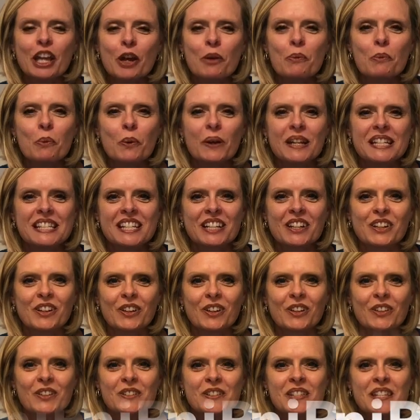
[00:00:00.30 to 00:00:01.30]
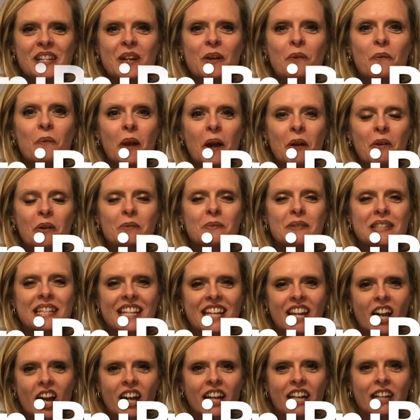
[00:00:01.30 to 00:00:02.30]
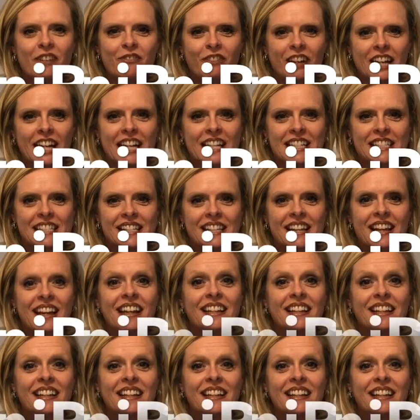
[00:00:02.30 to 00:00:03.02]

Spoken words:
Hello boys and girls, welcome to Nonnie Reads.